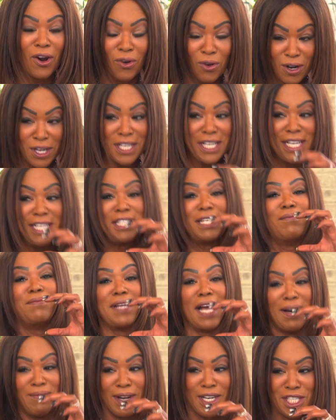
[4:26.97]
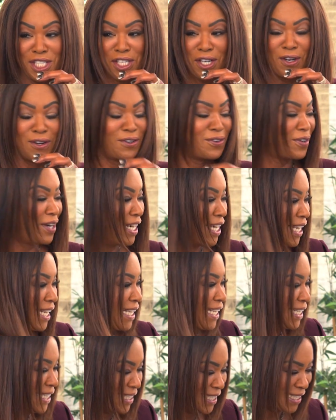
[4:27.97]
or it ends up down my shirt.
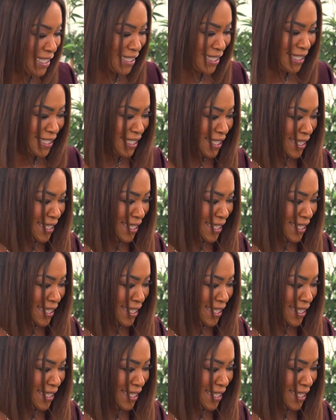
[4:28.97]
Right?